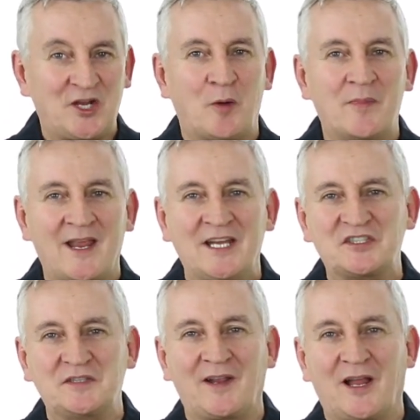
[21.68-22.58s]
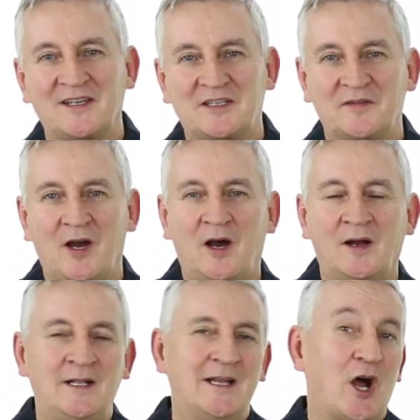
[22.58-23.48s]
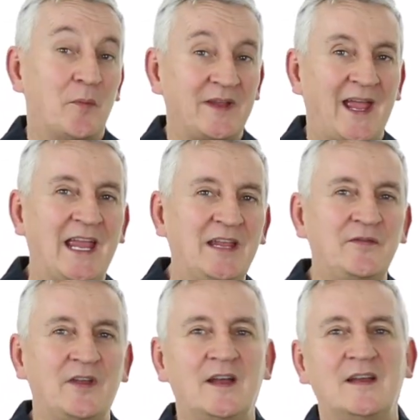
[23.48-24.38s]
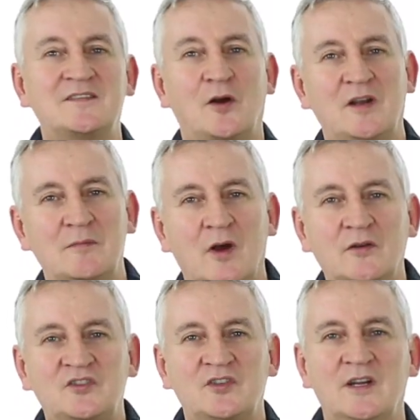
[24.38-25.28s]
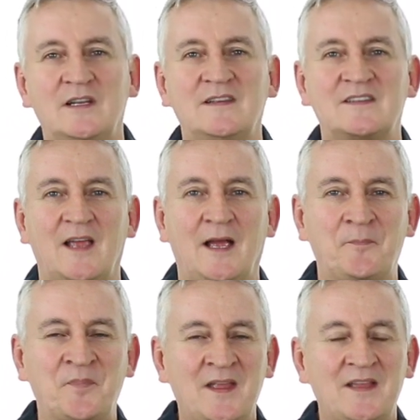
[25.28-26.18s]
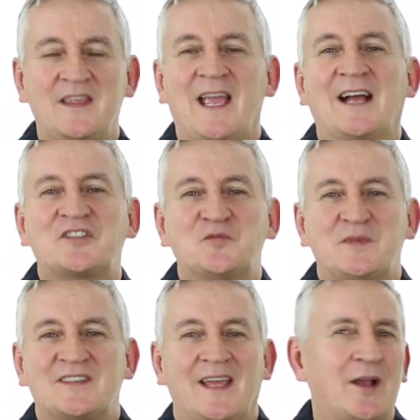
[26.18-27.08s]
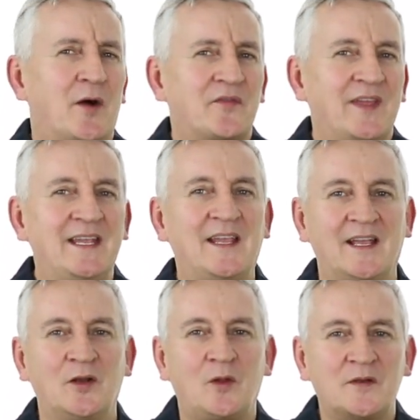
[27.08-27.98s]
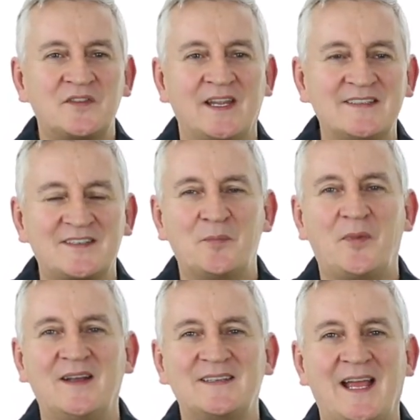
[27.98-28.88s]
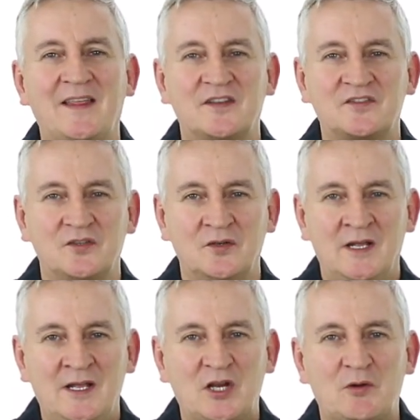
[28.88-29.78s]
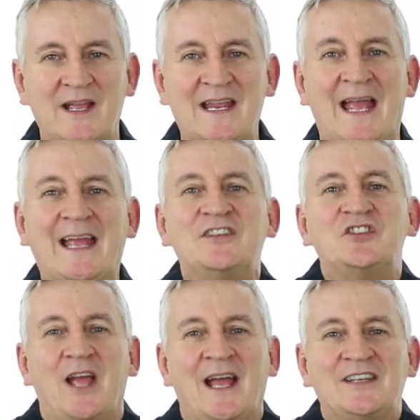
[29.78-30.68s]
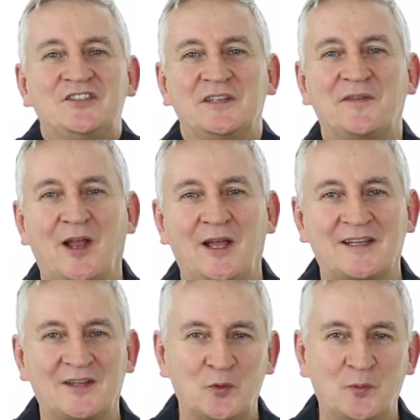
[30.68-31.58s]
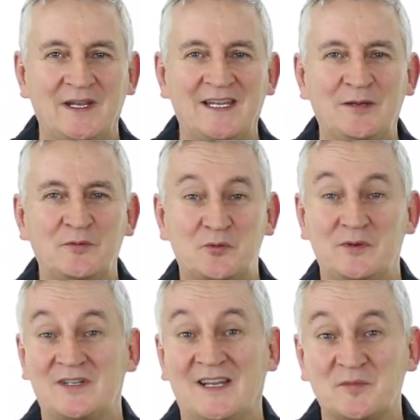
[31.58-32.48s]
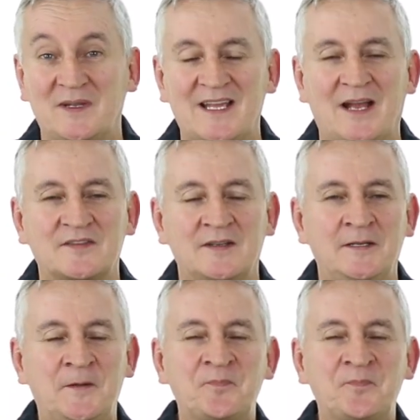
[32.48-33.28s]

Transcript: combination, if you like, of our behaviours, our emotions, the action we take, our thinking, and all those things combine together to create an energy, if you like, that we transmit out.